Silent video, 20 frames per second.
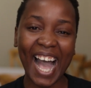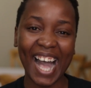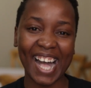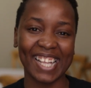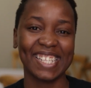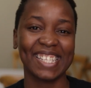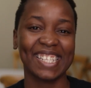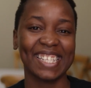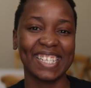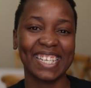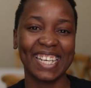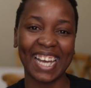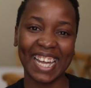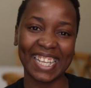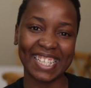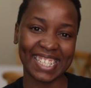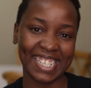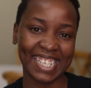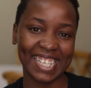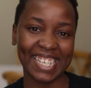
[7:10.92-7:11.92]
I'll see you
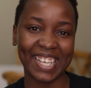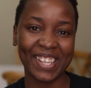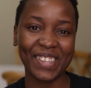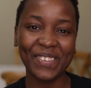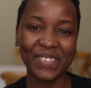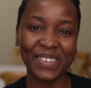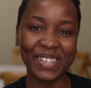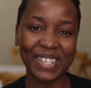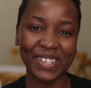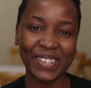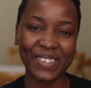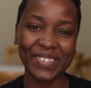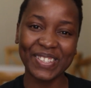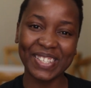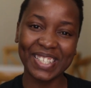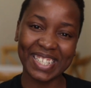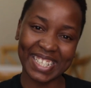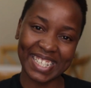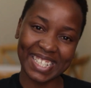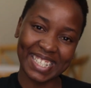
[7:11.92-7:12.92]
guys in another video.
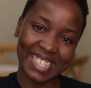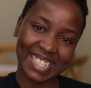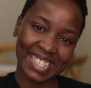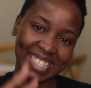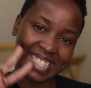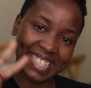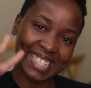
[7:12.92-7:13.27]
Cheers.